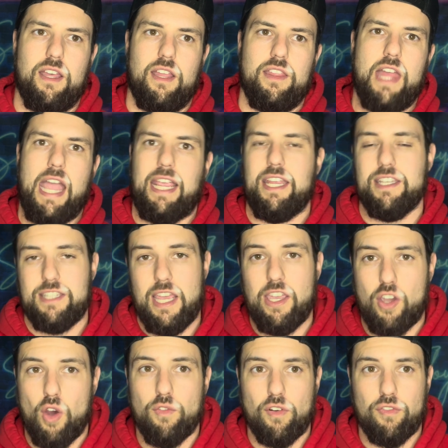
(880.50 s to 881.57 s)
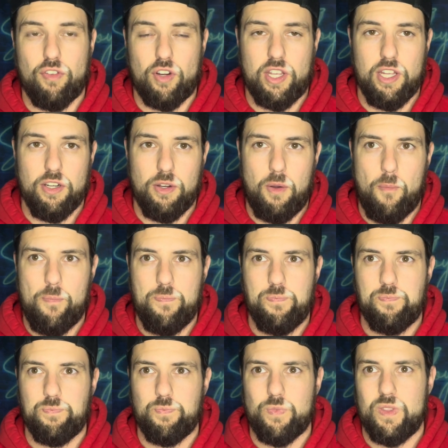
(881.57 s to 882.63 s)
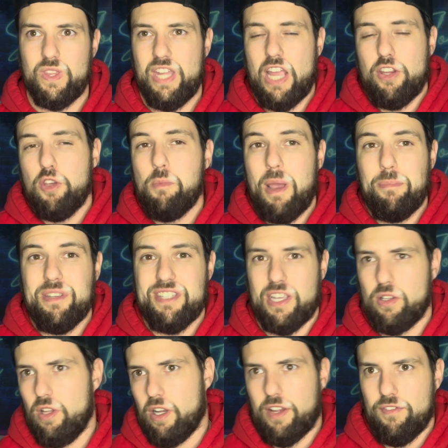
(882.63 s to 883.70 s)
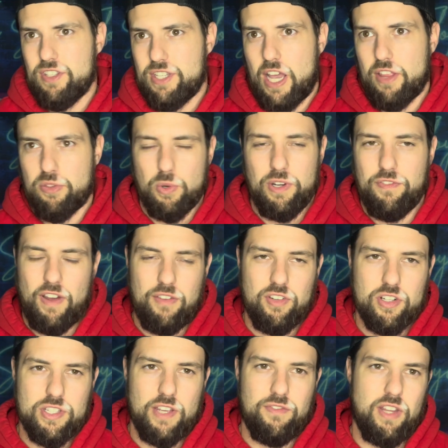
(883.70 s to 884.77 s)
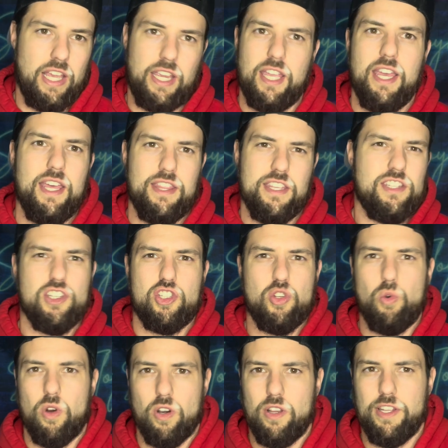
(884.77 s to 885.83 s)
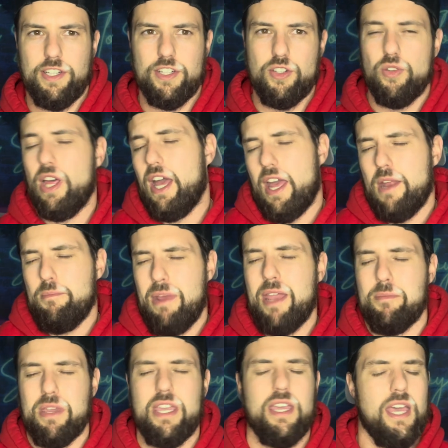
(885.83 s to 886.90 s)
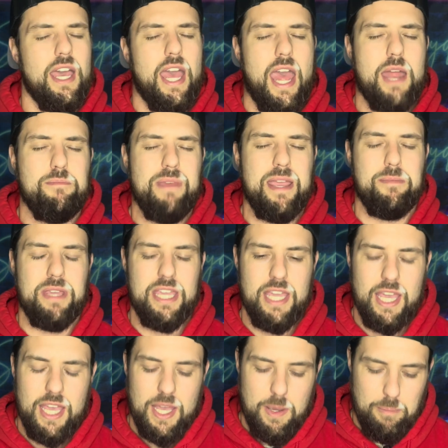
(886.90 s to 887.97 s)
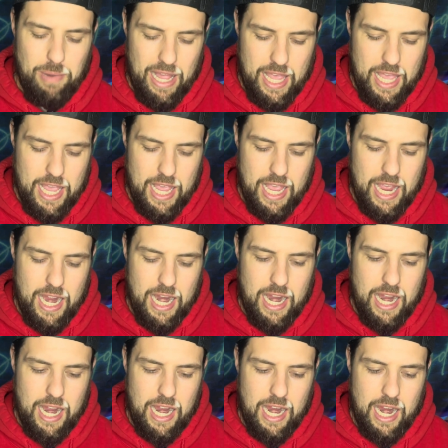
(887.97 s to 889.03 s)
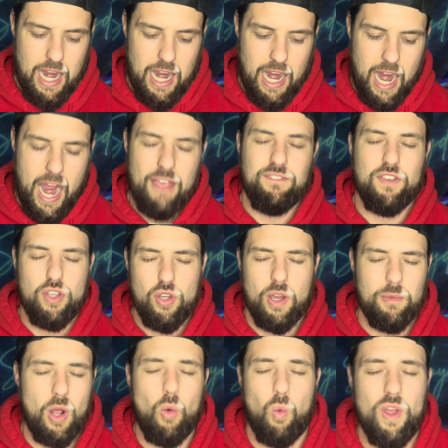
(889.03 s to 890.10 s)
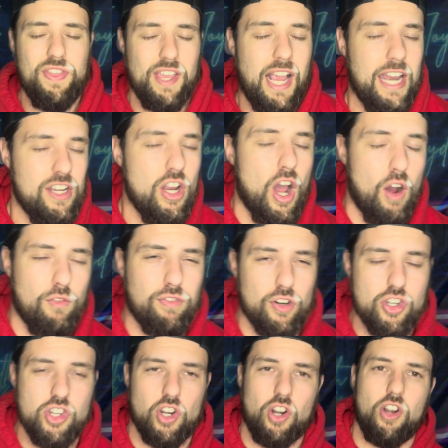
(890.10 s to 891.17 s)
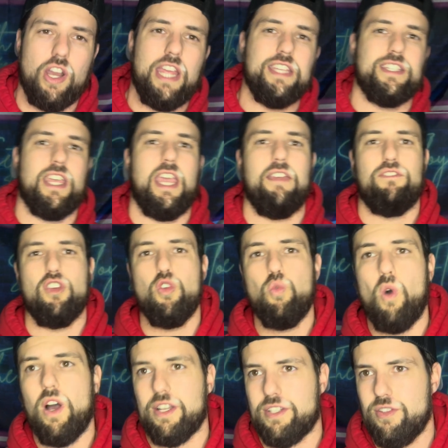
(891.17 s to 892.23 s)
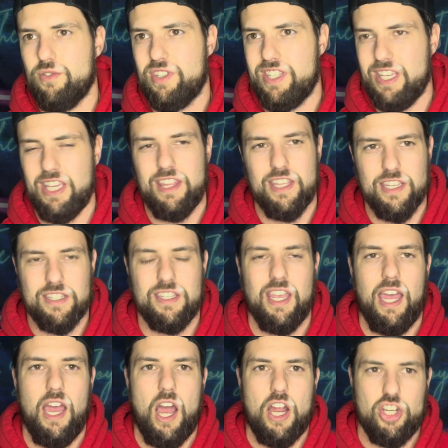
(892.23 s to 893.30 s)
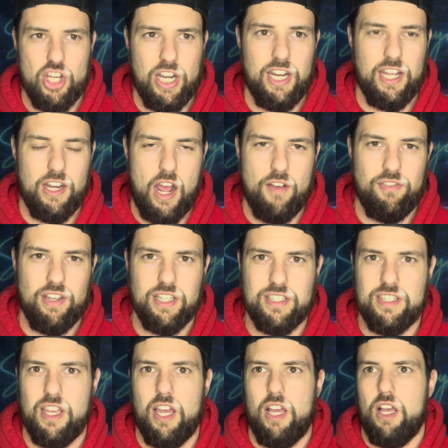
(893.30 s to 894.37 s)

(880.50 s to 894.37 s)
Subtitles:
that can take over for Kittle. Now, you might be saying, look, if he's got 3 to 5 years left, like this is too early to do that. And maybe, but one thing I know for sure is if you want to see this Shanahan offense